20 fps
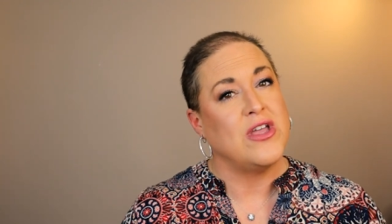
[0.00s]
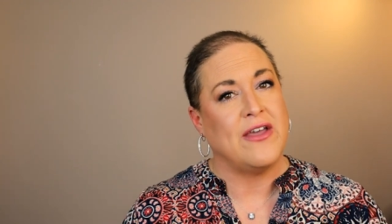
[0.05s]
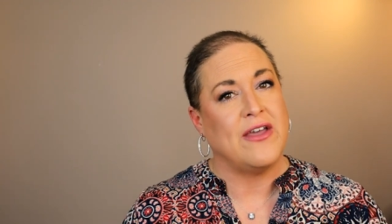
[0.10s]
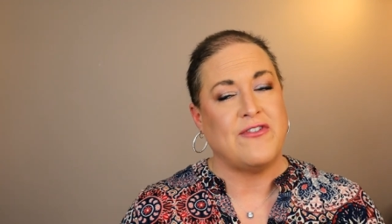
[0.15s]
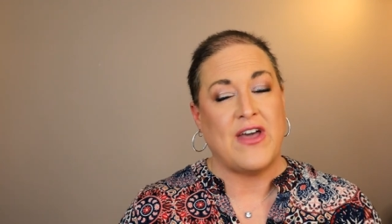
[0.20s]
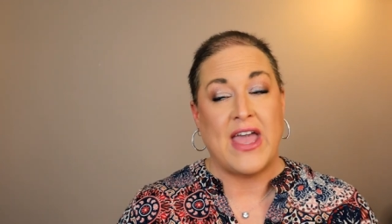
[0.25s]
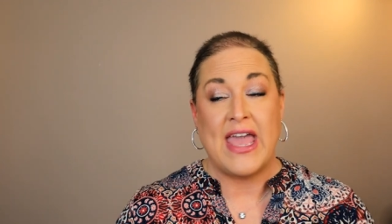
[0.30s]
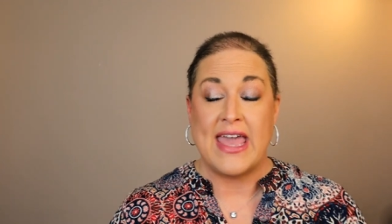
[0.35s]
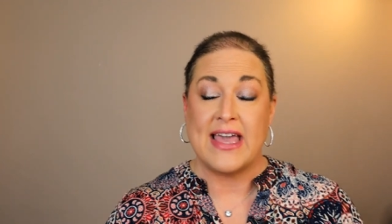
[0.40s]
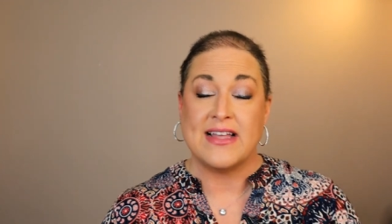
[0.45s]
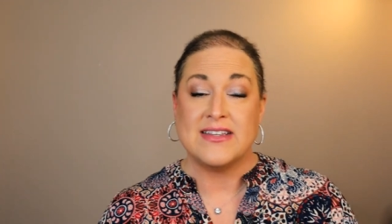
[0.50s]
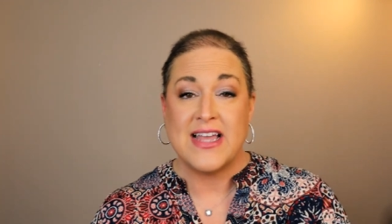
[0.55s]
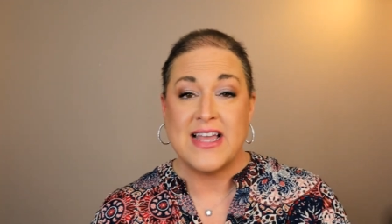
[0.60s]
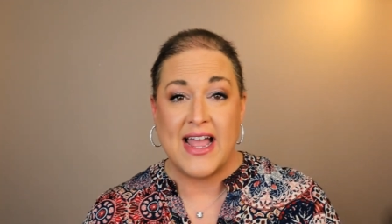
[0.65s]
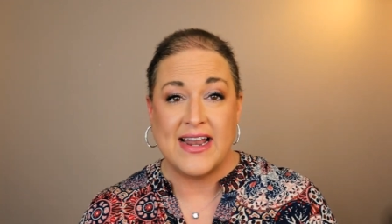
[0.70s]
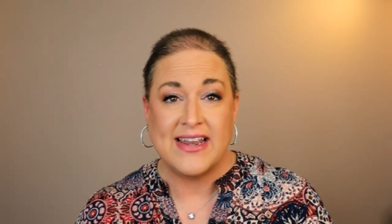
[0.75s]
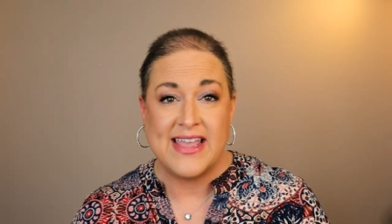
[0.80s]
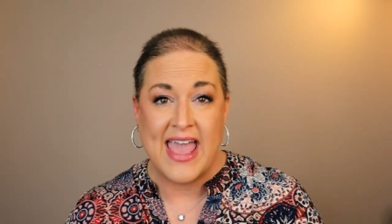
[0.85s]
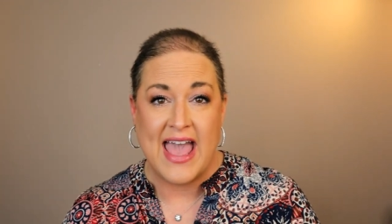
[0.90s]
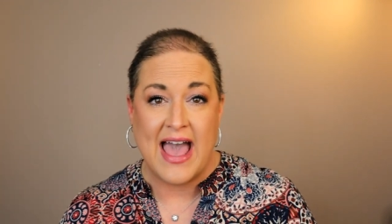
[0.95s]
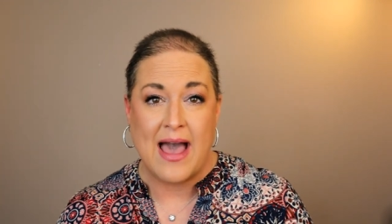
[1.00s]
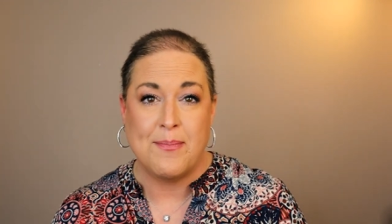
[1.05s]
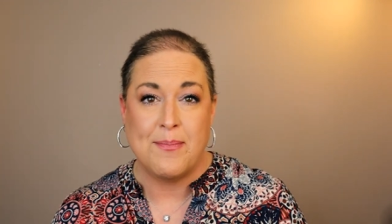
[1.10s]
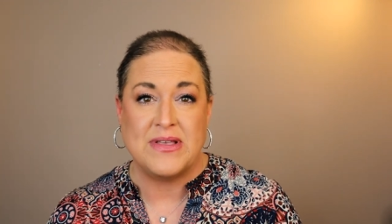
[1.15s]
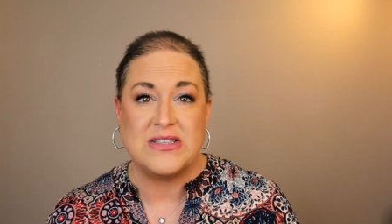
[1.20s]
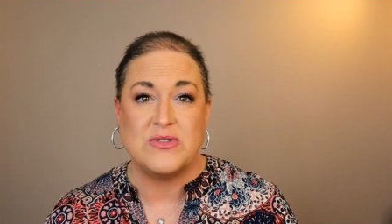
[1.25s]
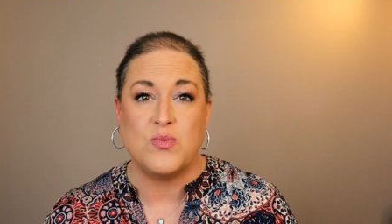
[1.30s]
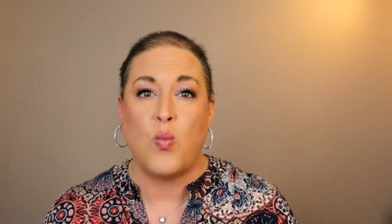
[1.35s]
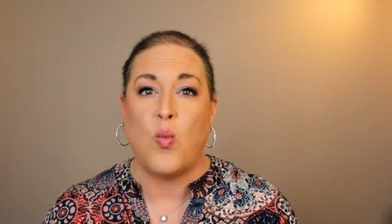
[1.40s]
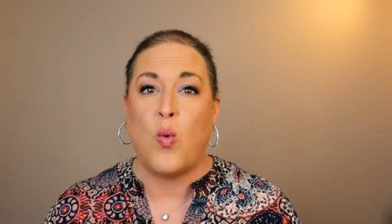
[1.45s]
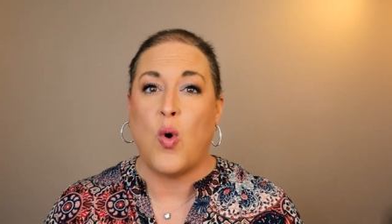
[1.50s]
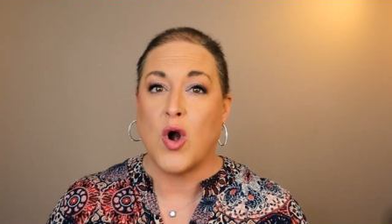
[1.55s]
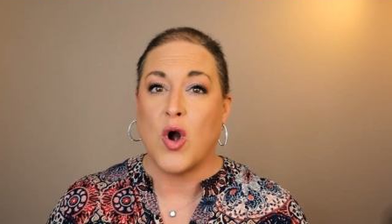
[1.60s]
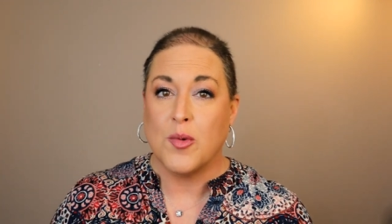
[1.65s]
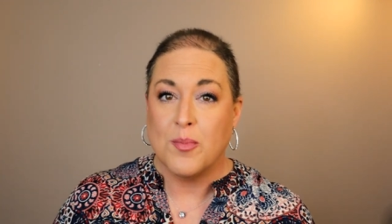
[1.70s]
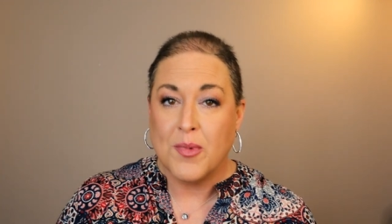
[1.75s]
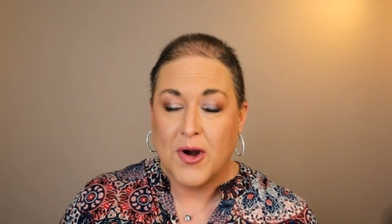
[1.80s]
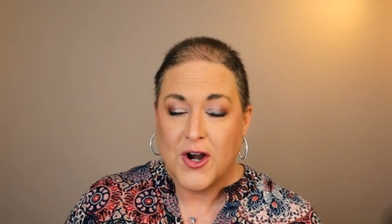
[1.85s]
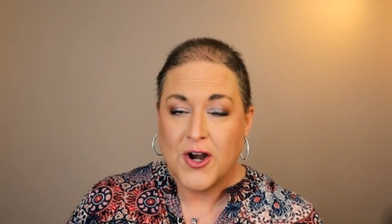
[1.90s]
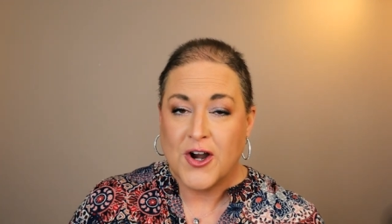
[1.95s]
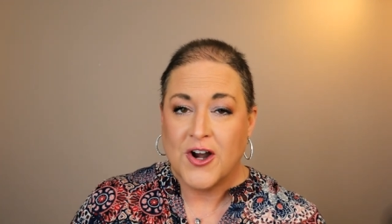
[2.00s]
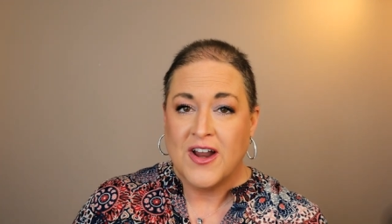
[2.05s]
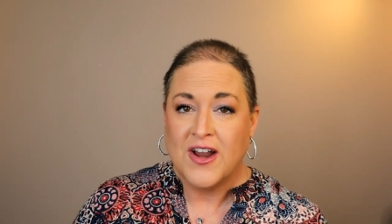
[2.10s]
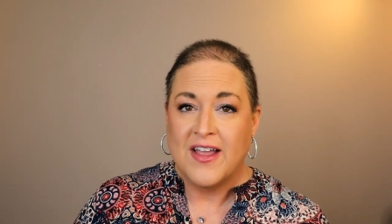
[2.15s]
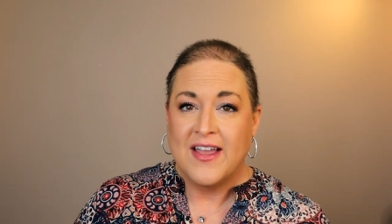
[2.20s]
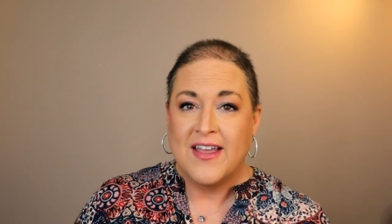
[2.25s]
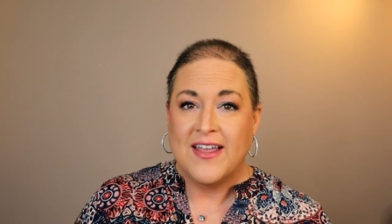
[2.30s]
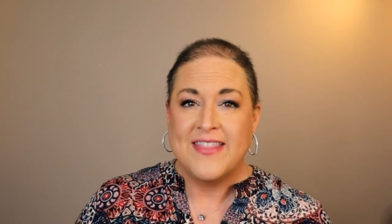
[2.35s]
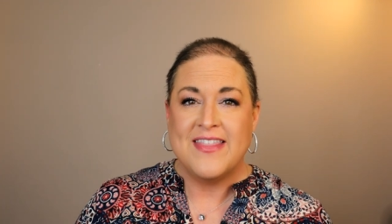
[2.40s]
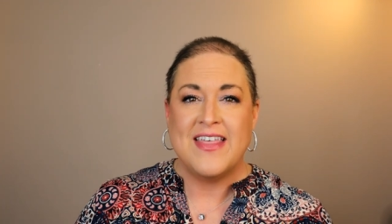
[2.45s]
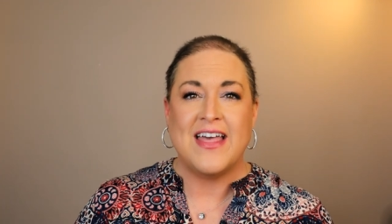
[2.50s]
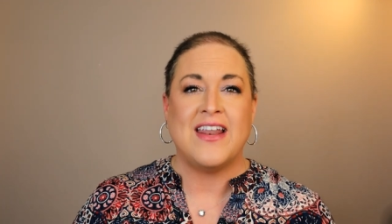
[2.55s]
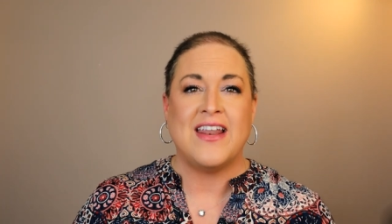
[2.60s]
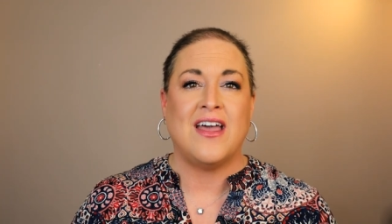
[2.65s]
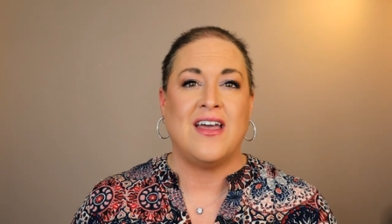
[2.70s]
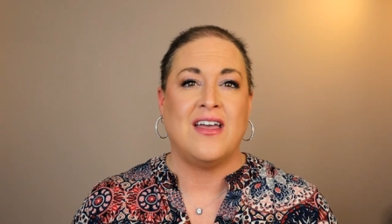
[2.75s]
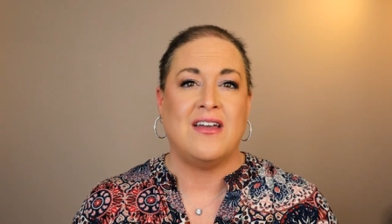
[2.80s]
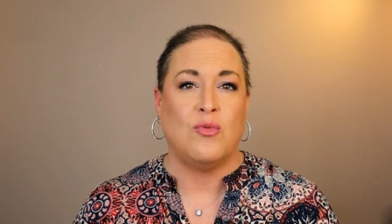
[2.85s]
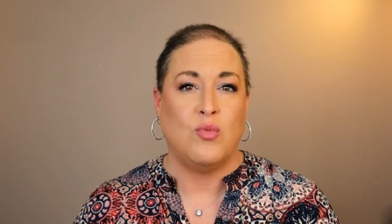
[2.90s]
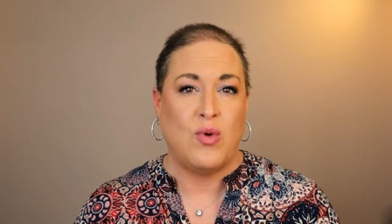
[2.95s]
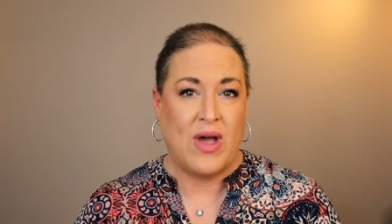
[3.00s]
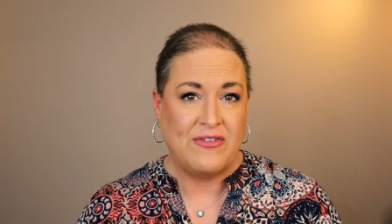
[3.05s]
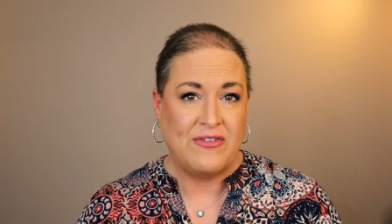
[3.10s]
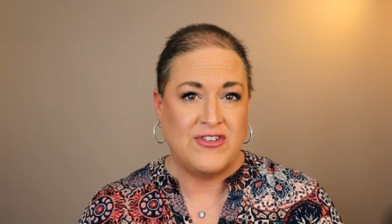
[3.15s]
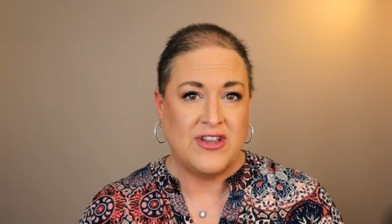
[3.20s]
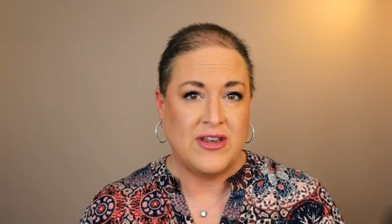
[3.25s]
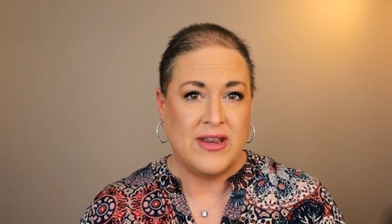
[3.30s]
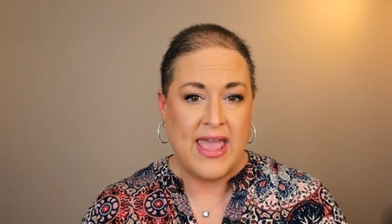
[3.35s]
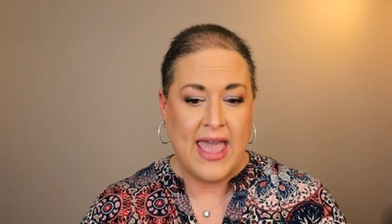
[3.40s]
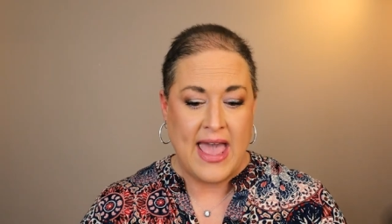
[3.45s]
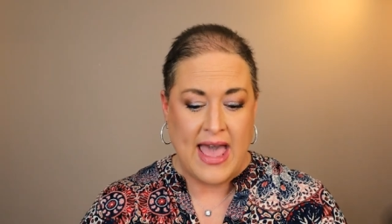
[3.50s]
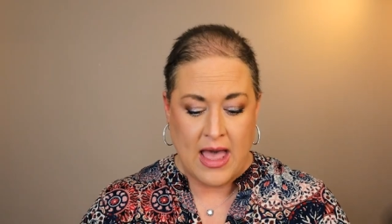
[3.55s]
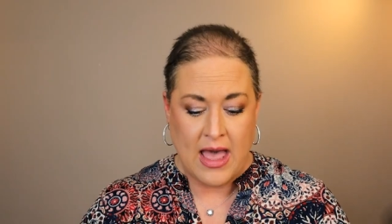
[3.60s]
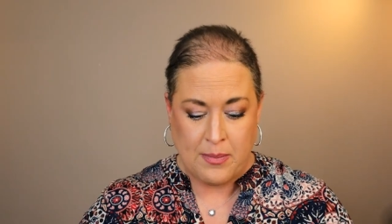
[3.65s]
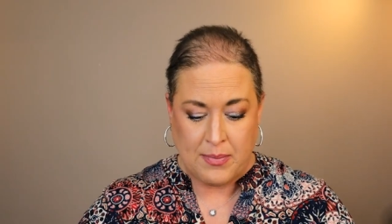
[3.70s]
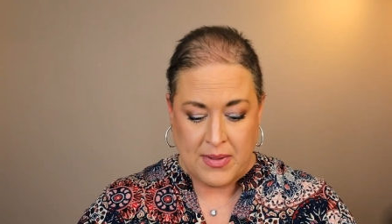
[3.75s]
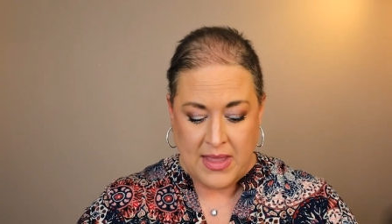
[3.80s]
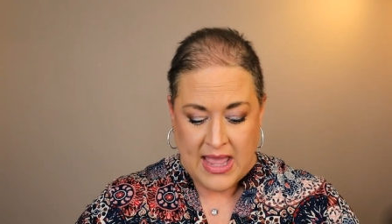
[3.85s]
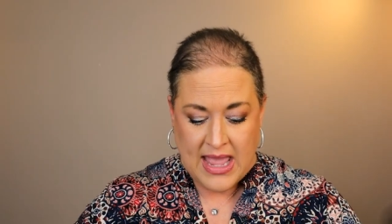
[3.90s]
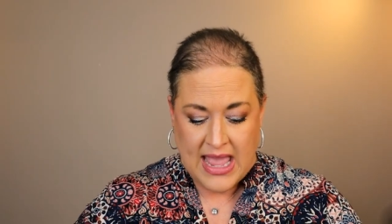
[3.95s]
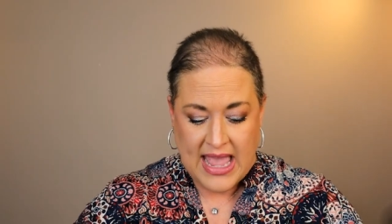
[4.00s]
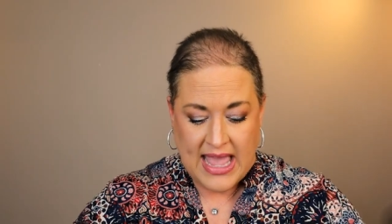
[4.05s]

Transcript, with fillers: if a hand tied cap is warmer than a wefted cap.